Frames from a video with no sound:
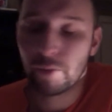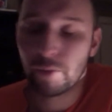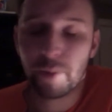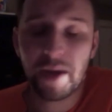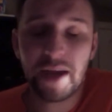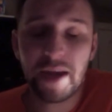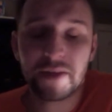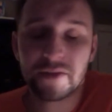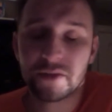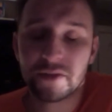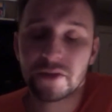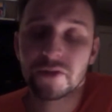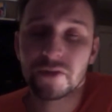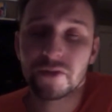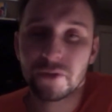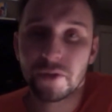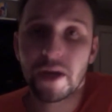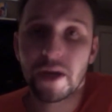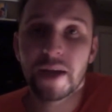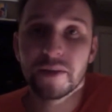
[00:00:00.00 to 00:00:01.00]
passages
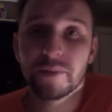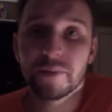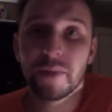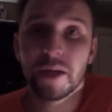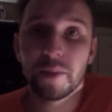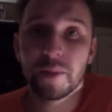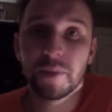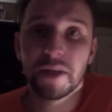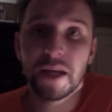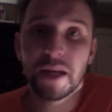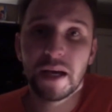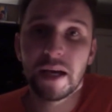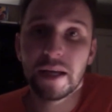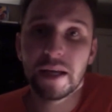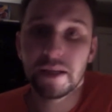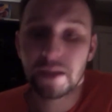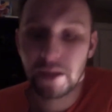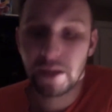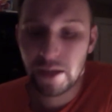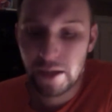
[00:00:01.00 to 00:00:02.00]
you guys might be
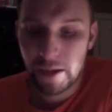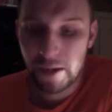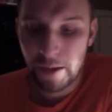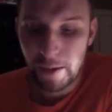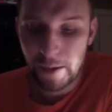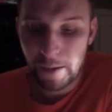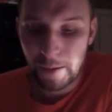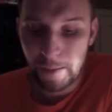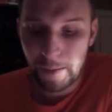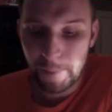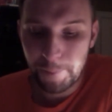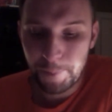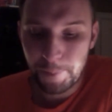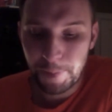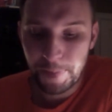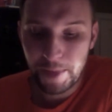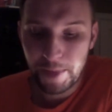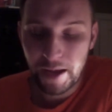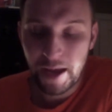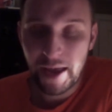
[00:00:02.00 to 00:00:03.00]
on.
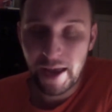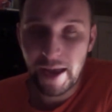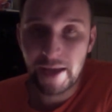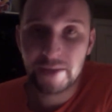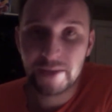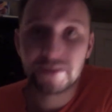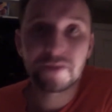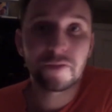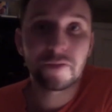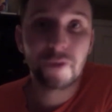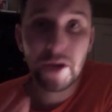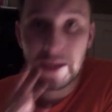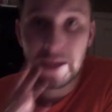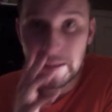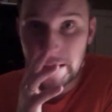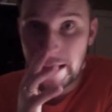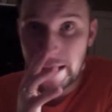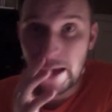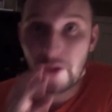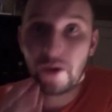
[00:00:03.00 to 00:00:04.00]
As of right
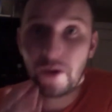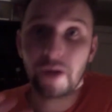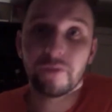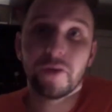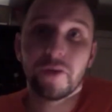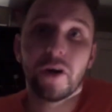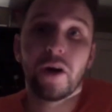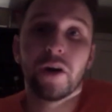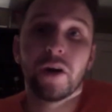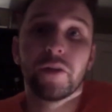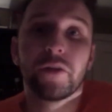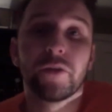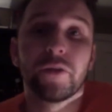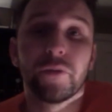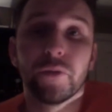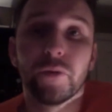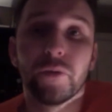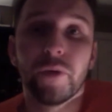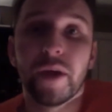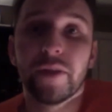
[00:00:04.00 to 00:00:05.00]
now, I've gone
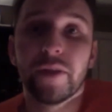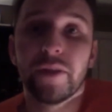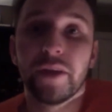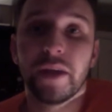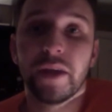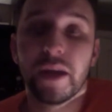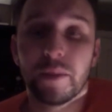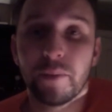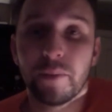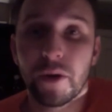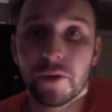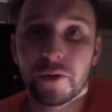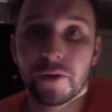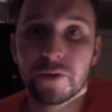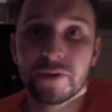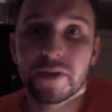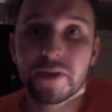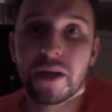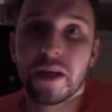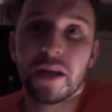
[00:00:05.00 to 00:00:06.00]
through the Edmodo
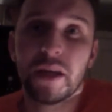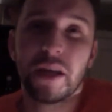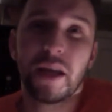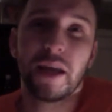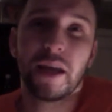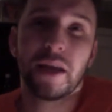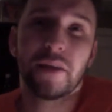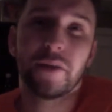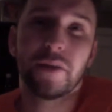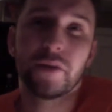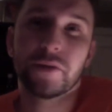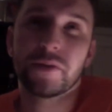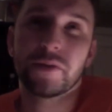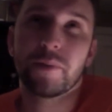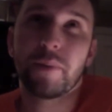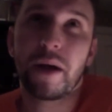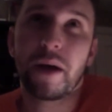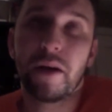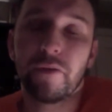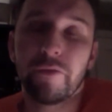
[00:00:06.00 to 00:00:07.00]
site, and there's
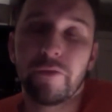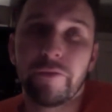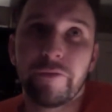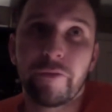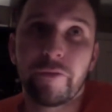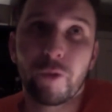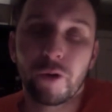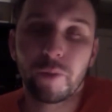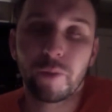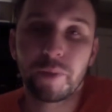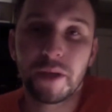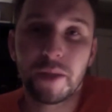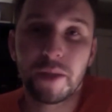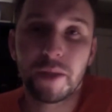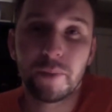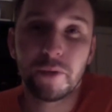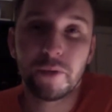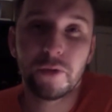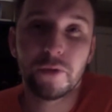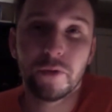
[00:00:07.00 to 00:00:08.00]
about four
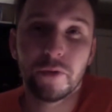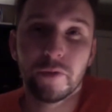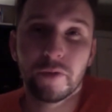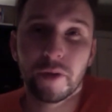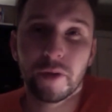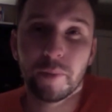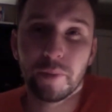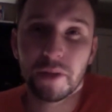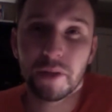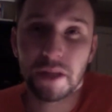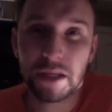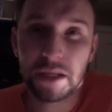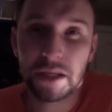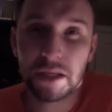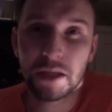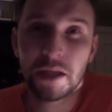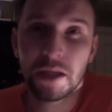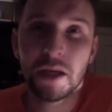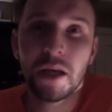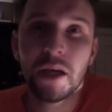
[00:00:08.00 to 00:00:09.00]
people who have
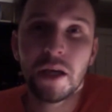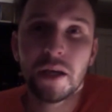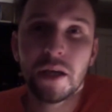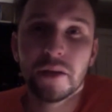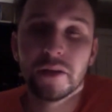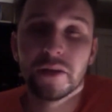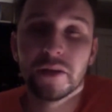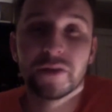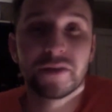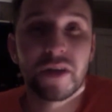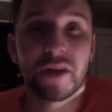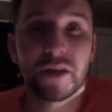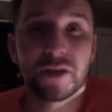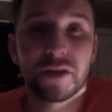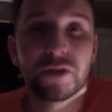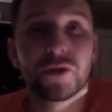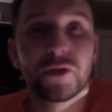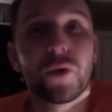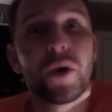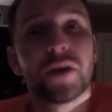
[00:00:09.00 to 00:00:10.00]
completed the discussion
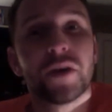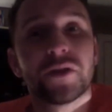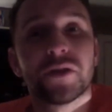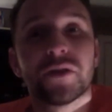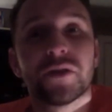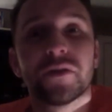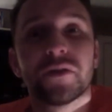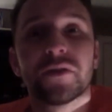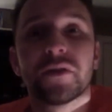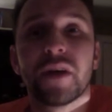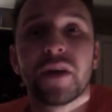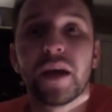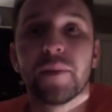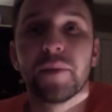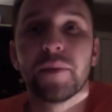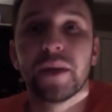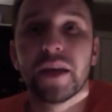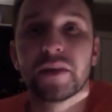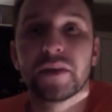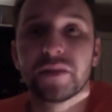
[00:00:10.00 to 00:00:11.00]
questions. I'm
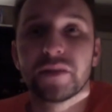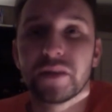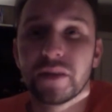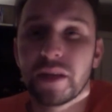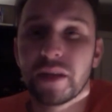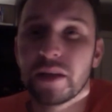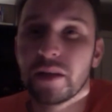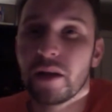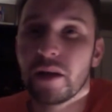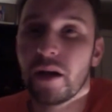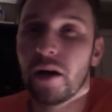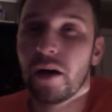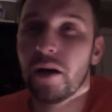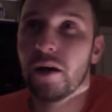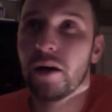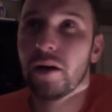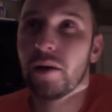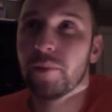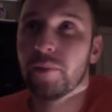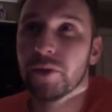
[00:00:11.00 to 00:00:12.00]
guessing that
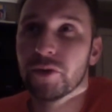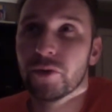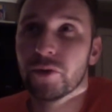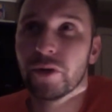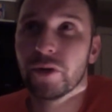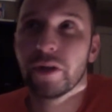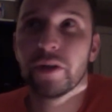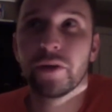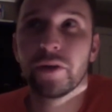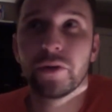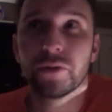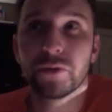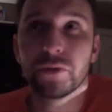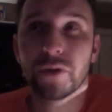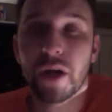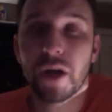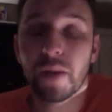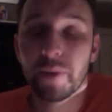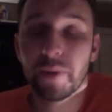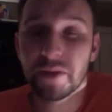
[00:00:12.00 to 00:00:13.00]
a majority of those will
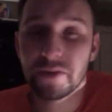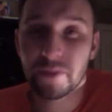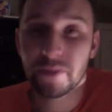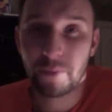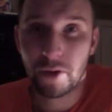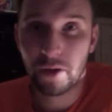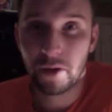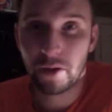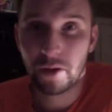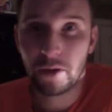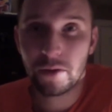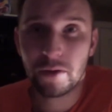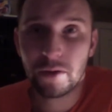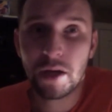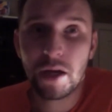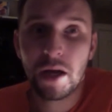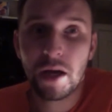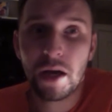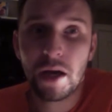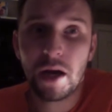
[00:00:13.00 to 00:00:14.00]
come in tomorrow.
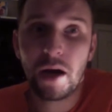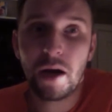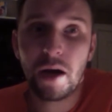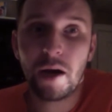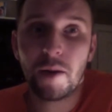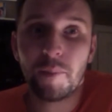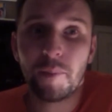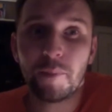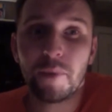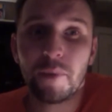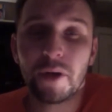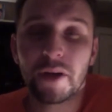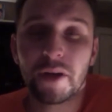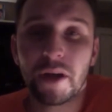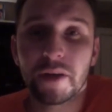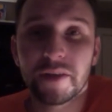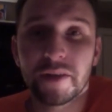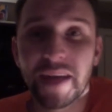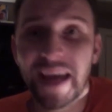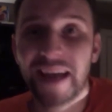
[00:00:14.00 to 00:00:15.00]
But
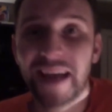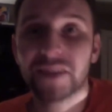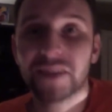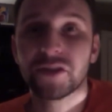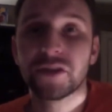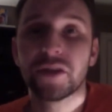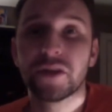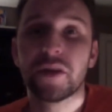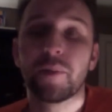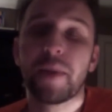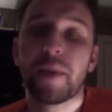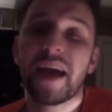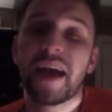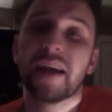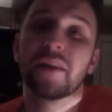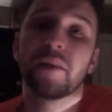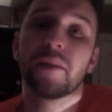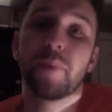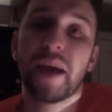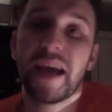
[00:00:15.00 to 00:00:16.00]
attached to the back
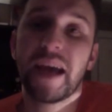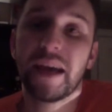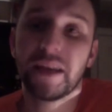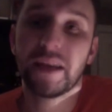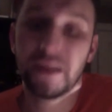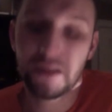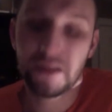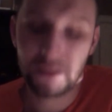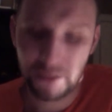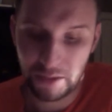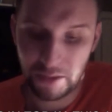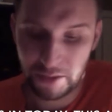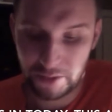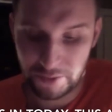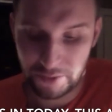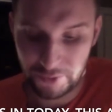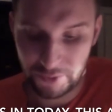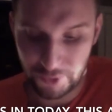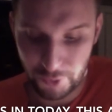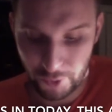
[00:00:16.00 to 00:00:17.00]
of the packet
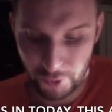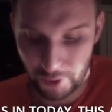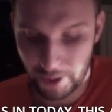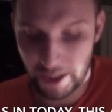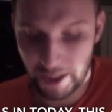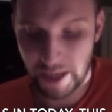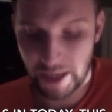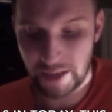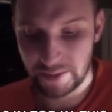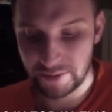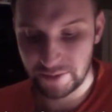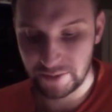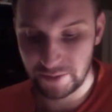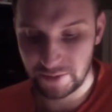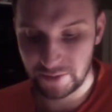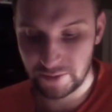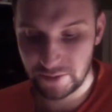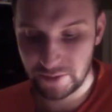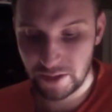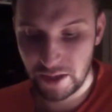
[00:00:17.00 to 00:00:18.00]
is your
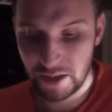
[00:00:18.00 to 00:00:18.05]
guys's